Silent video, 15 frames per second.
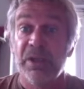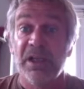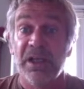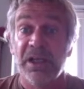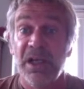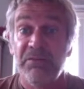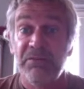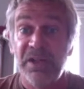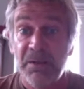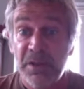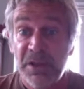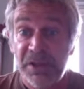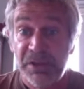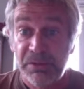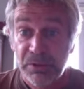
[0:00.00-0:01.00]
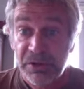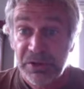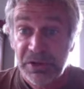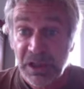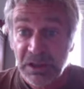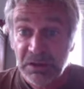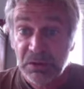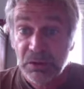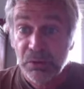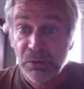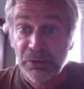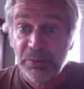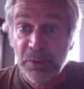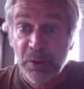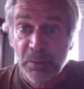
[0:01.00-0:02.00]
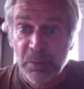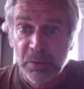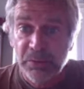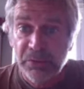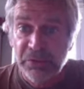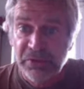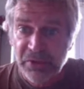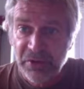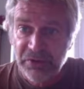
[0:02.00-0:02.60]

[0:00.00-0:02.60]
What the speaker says: can have damage which can cause problems,